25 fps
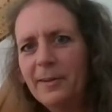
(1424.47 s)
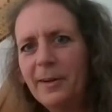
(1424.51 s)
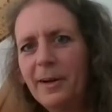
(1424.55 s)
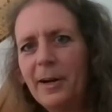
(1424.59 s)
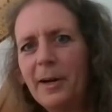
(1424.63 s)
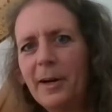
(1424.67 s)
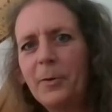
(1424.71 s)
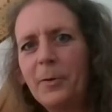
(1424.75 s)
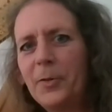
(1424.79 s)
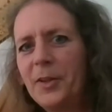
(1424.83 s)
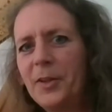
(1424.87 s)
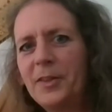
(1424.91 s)

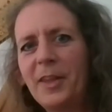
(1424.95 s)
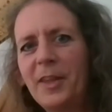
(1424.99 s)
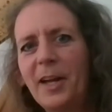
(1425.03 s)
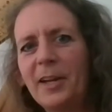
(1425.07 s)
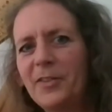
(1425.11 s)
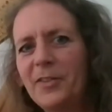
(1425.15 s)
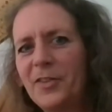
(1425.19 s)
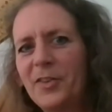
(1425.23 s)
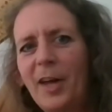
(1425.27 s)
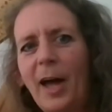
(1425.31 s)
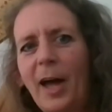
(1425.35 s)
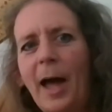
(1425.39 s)
I don't think
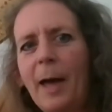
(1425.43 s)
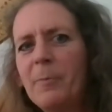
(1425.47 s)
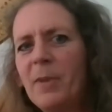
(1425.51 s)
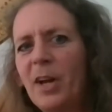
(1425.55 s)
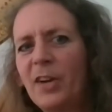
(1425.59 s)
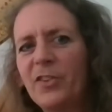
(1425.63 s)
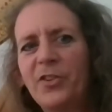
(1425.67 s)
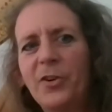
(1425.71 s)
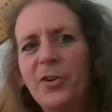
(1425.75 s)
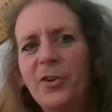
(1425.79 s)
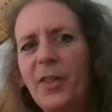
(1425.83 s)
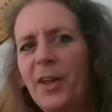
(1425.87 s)
I'm
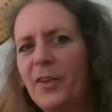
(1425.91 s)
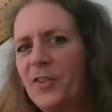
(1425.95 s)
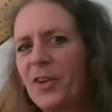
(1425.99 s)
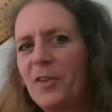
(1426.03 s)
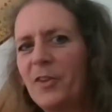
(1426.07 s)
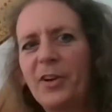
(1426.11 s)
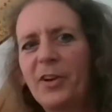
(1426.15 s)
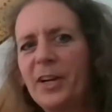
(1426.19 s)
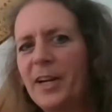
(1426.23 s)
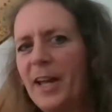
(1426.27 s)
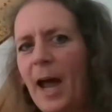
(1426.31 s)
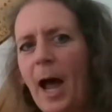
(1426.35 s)
not sure that's
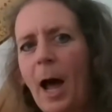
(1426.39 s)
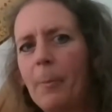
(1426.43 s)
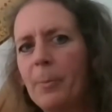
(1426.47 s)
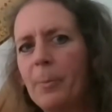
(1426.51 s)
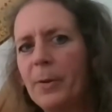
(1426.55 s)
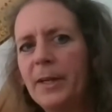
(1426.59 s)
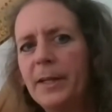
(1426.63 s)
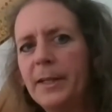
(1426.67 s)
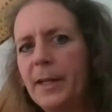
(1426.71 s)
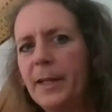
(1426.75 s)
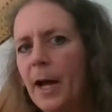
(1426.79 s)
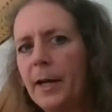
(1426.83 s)
ever going to
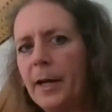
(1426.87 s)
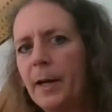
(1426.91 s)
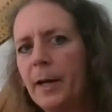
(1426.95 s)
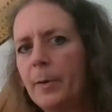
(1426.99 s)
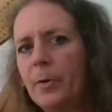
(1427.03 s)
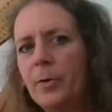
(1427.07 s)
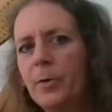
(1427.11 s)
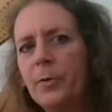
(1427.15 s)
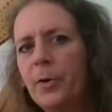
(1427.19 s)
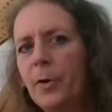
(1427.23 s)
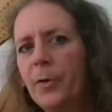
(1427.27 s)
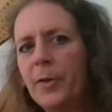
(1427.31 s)
happen again. I
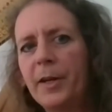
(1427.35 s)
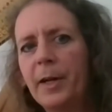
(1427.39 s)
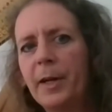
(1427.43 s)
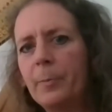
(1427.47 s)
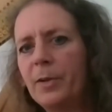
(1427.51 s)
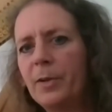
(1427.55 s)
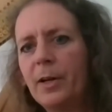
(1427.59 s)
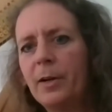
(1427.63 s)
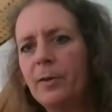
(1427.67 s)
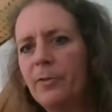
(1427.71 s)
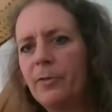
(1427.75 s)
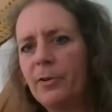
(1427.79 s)
don't know that I'm
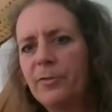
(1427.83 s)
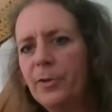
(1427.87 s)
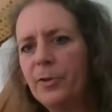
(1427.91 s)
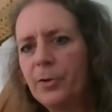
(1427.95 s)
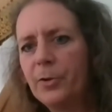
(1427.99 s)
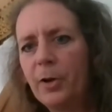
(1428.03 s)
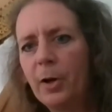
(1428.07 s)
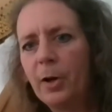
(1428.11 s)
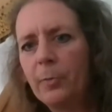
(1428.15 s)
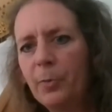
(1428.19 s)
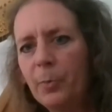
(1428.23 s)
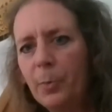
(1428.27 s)
going to ever feel
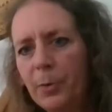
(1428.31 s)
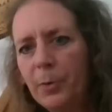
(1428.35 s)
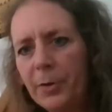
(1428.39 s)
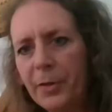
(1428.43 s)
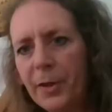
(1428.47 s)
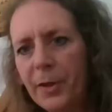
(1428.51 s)
comfortable with